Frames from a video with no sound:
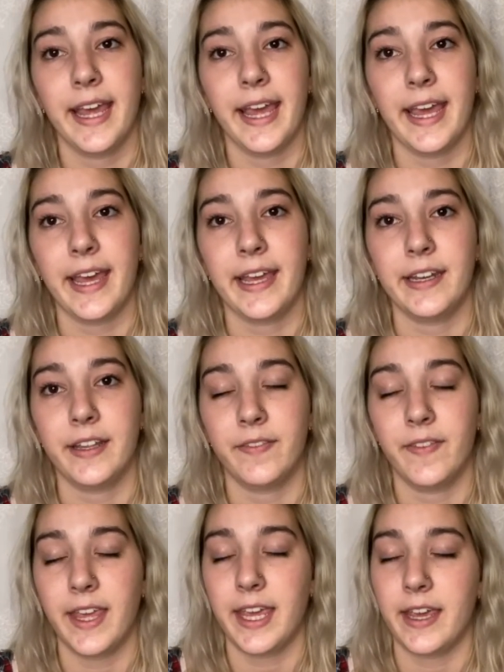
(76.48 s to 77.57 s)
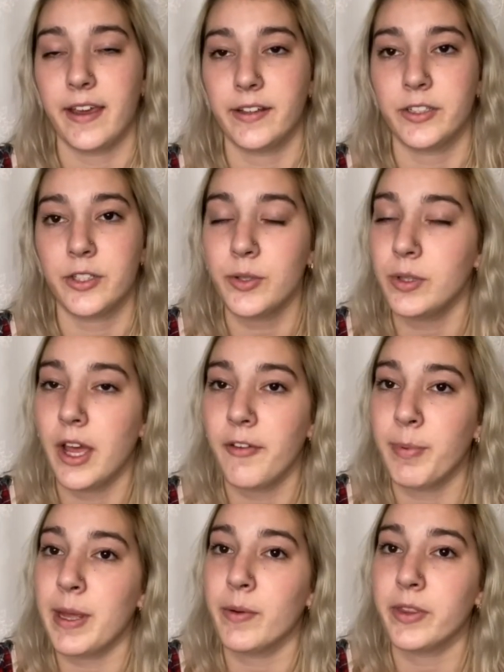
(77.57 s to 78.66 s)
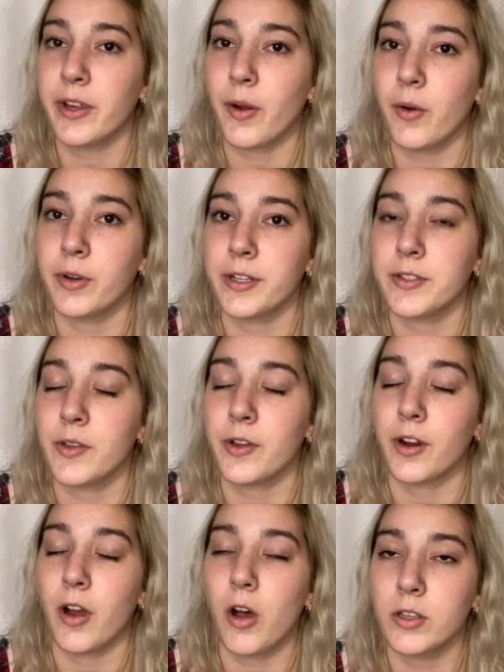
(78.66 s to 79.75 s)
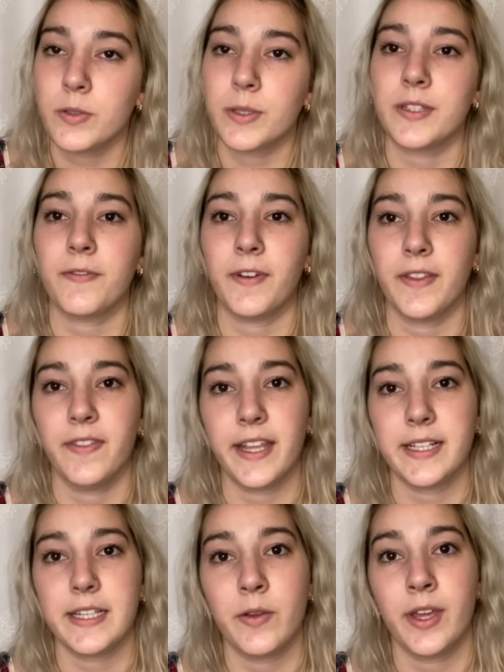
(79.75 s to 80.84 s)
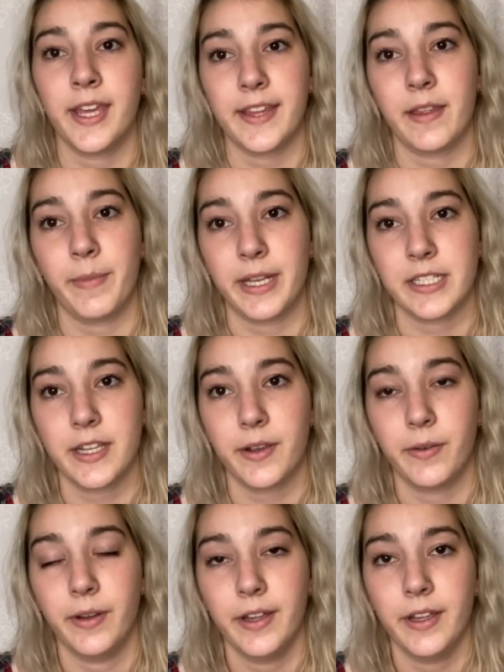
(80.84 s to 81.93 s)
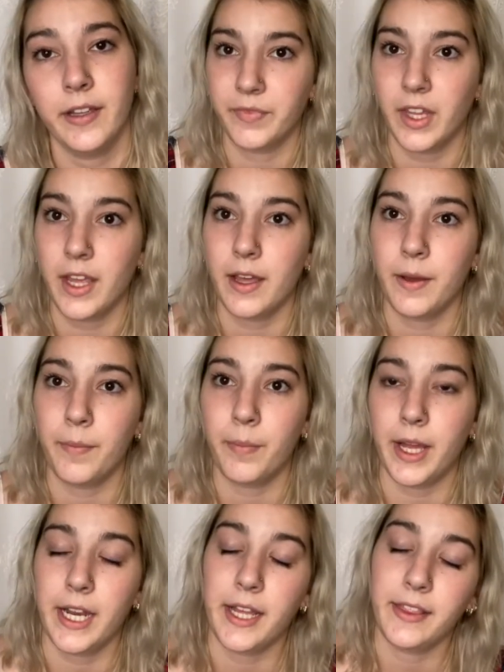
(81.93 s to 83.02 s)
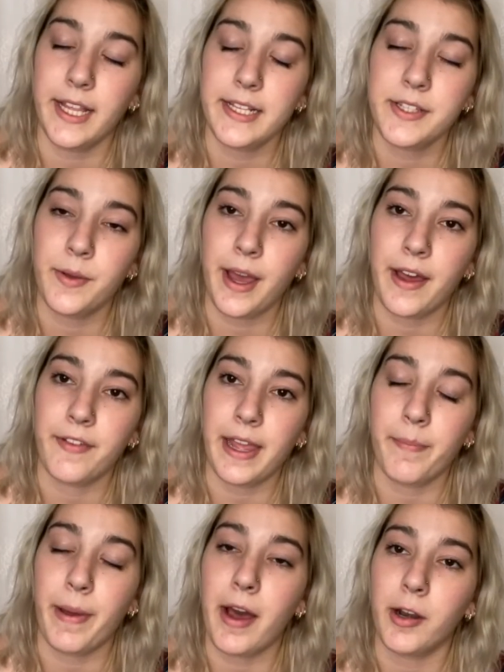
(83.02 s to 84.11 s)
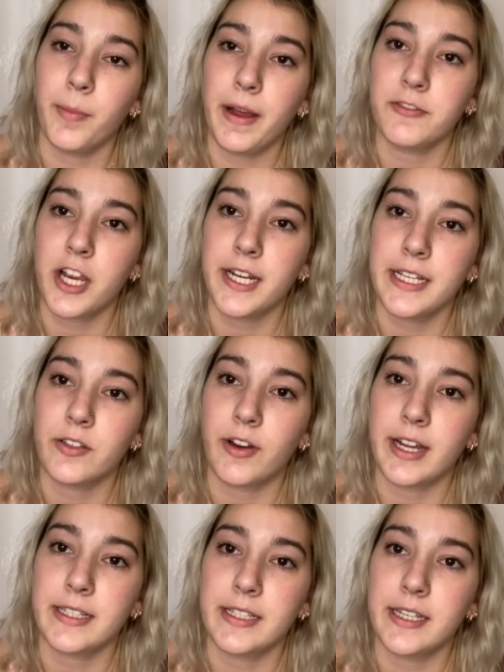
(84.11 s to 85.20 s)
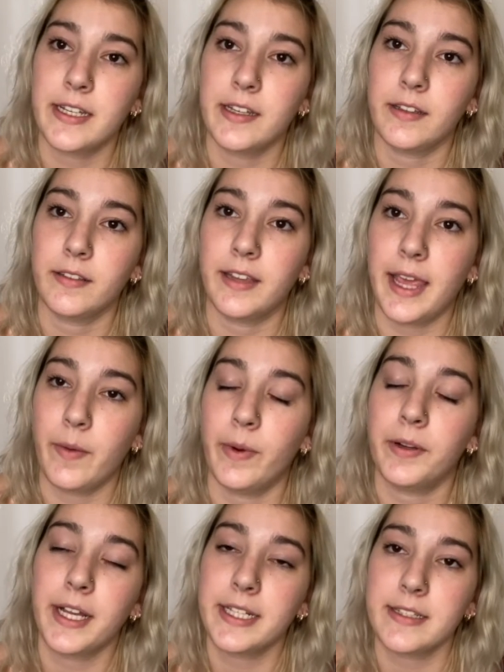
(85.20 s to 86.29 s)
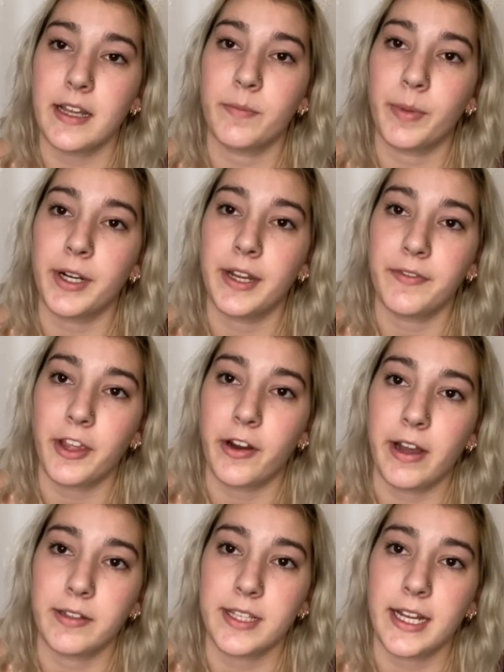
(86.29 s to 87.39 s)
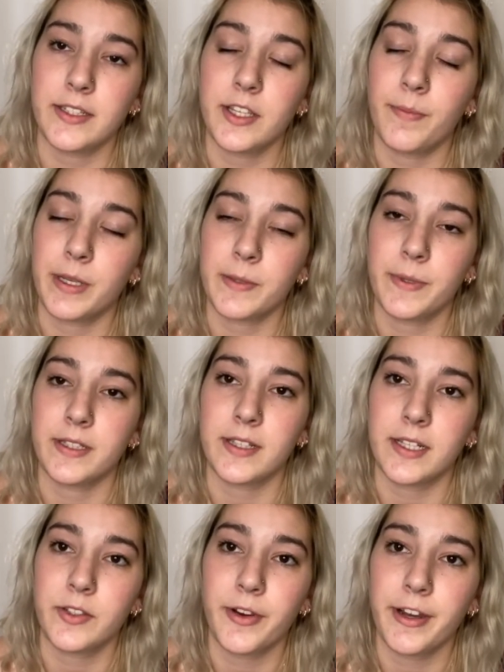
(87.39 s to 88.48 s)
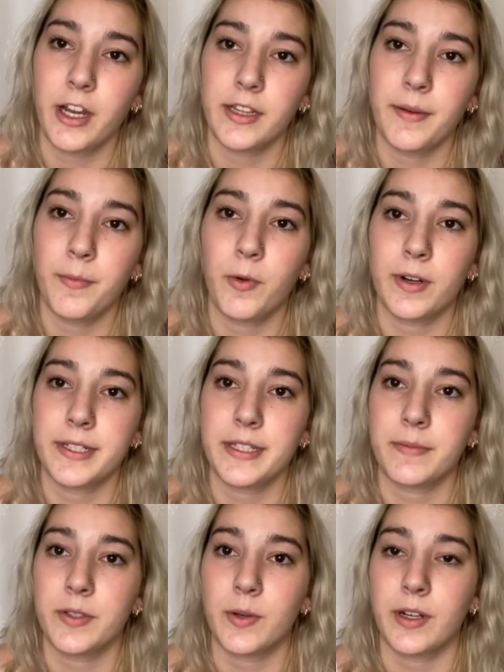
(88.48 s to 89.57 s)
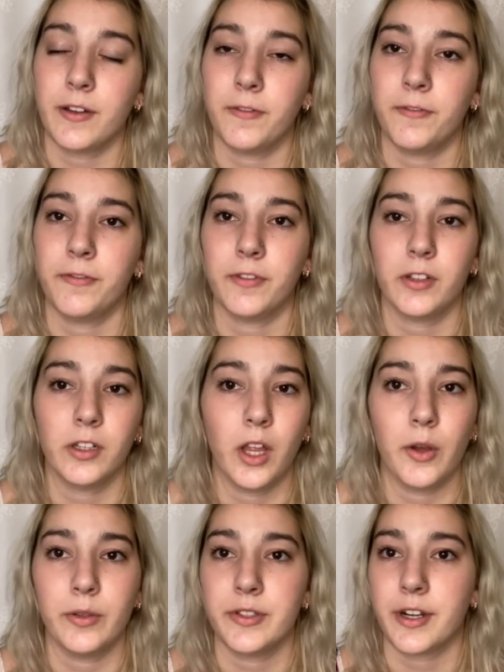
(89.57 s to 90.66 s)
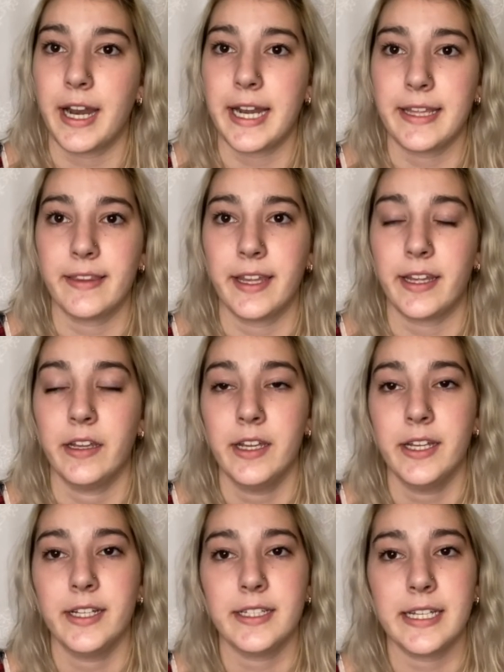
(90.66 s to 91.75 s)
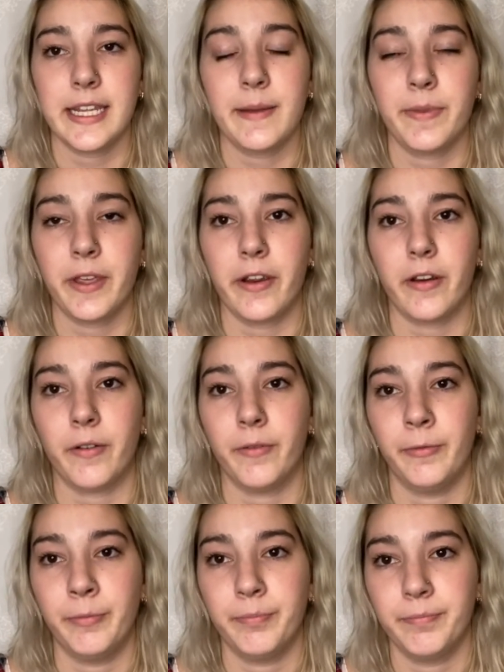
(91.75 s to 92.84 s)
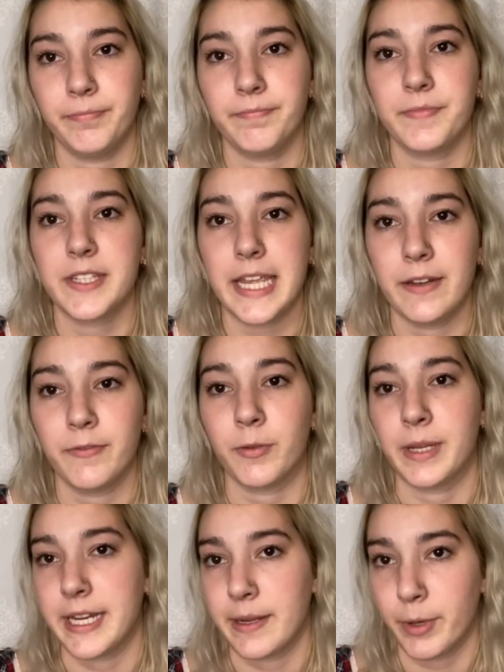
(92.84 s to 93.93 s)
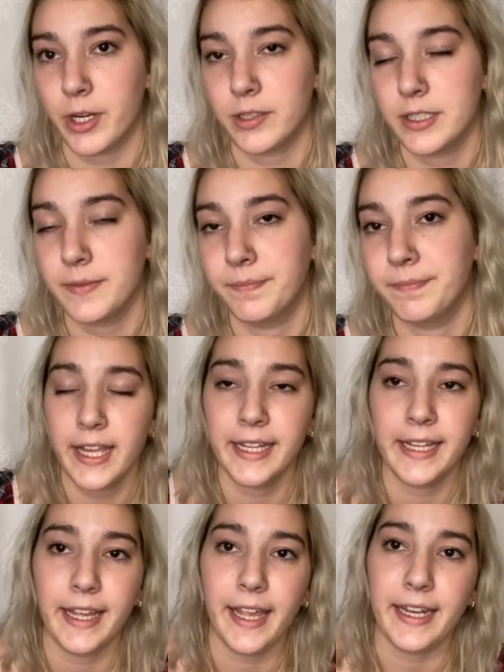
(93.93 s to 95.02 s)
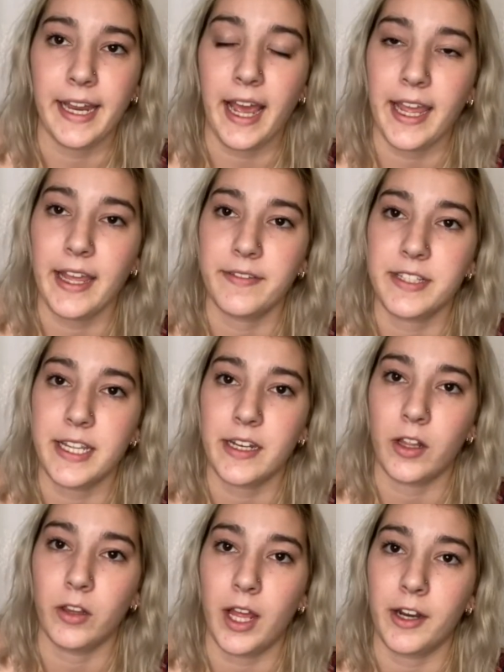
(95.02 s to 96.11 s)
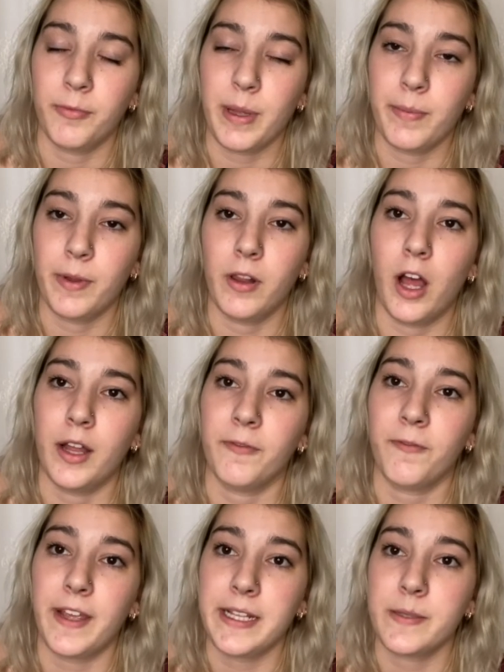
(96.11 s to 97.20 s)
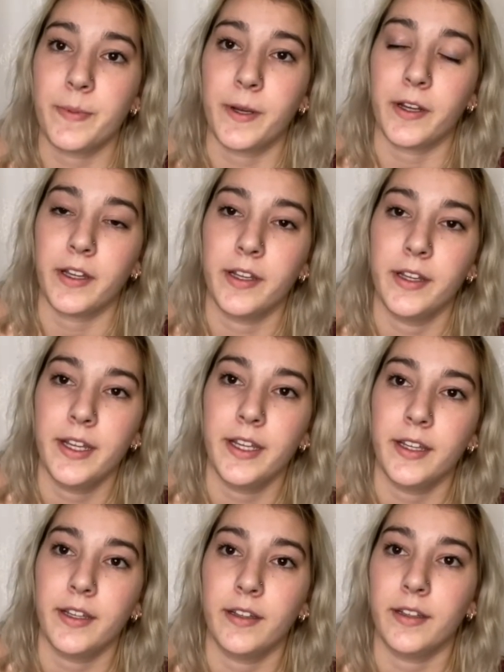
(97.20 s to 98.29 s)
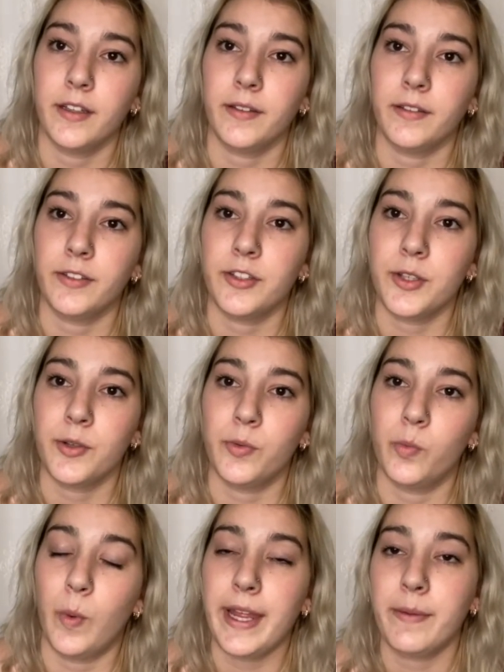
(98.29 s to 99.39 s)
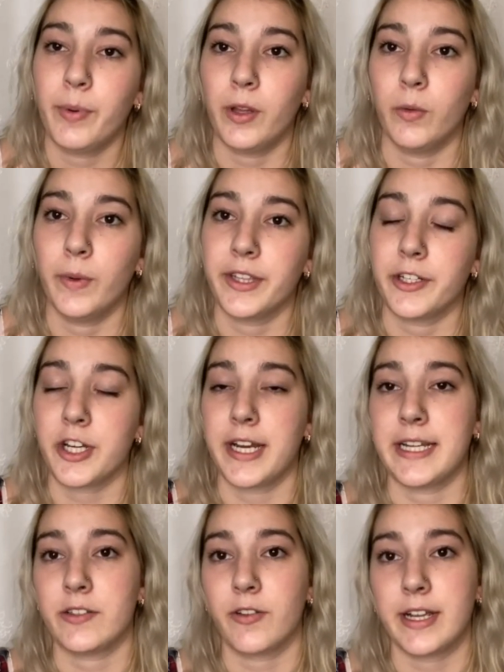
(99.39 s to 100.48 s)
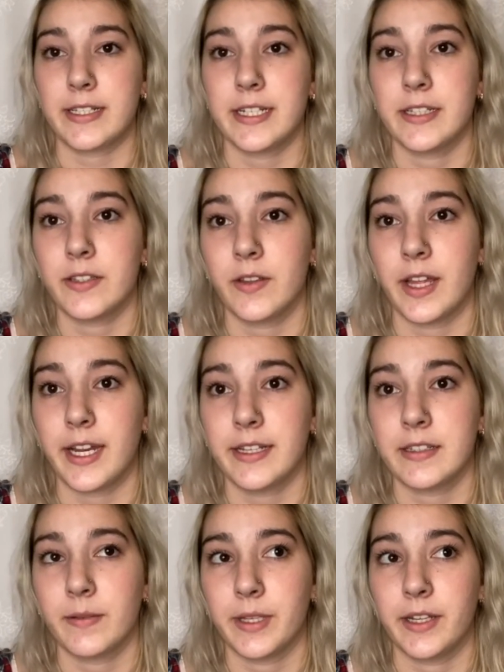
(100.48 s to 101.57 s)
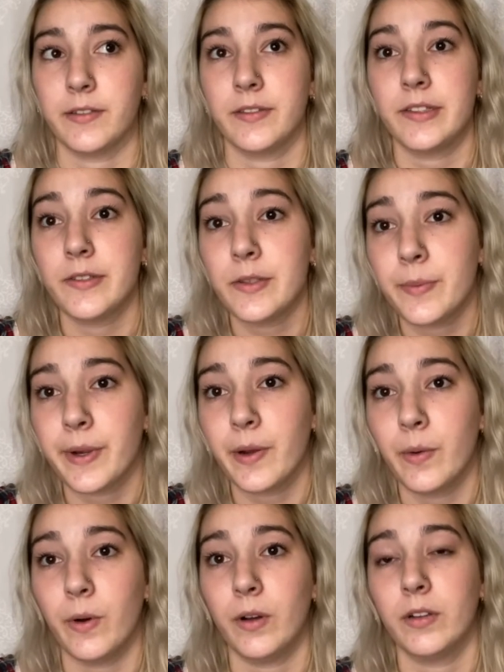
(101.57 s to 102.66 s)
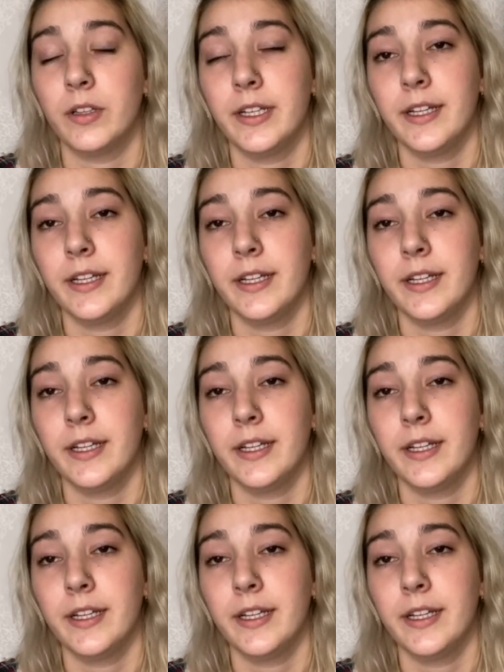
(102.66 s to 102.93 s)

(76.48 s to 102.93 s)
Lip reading: And they do love being with their owners, so there are all sorts of fun things that you can get them into. But unless you have a Powderpuff Chinese Crested, they will get sunburned if they're outside, so you must put sunscreen on them or some sort of clothes or anything to keep their skin from getting burned. And I have seen a lot of people on Facebook do weight pull with their Chinese Crested, so that is something super cool